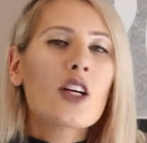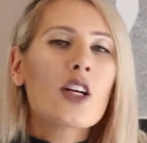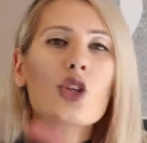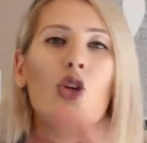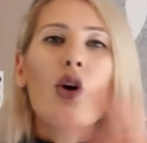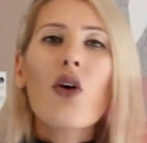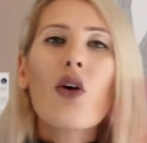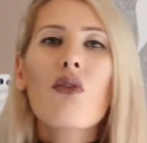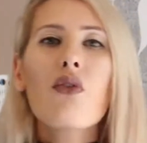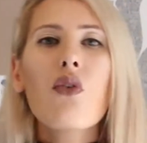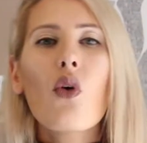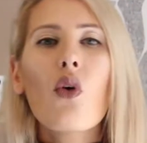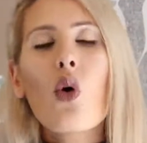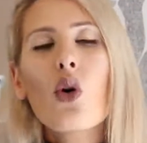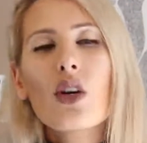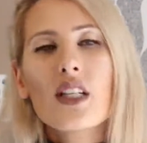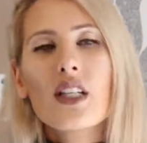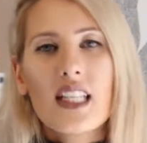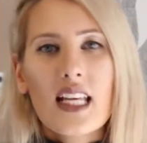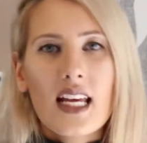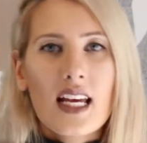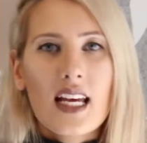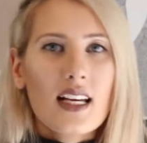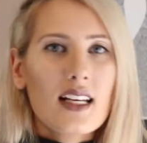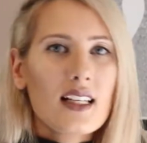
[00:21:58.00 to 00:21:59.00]
your
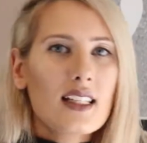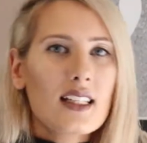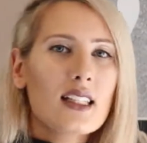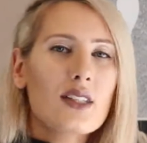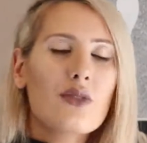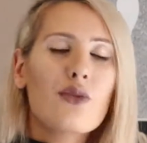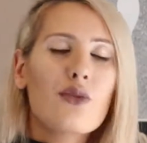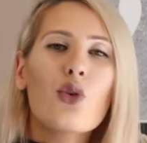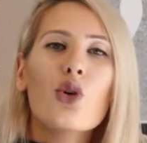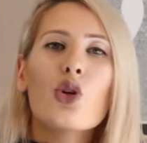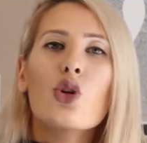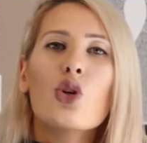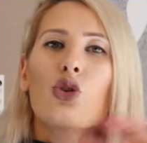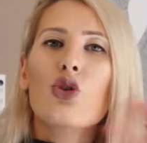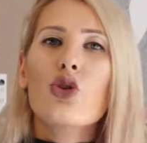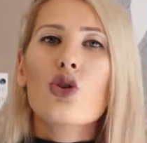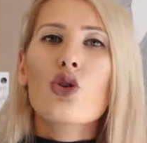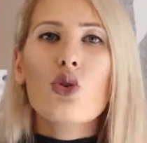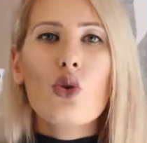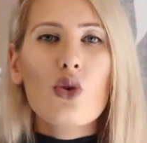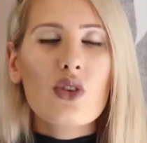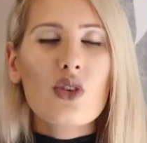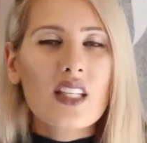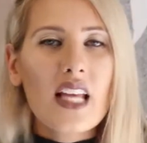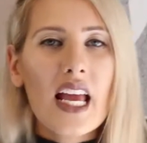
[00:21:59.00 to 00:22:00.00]
vortex, for your
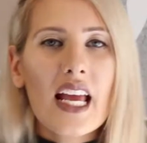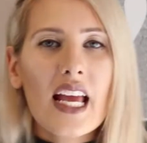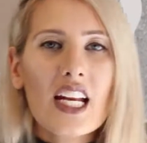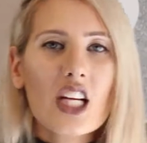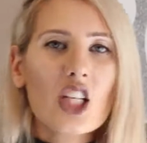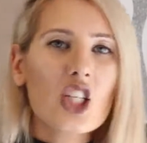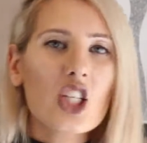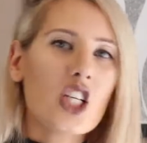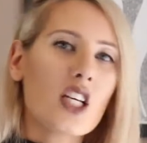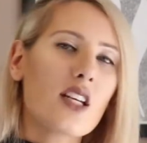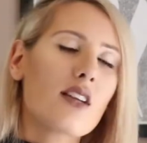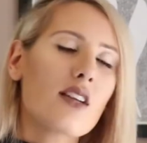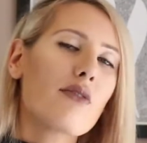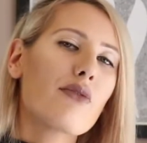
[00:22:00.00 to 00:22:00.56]
source energy,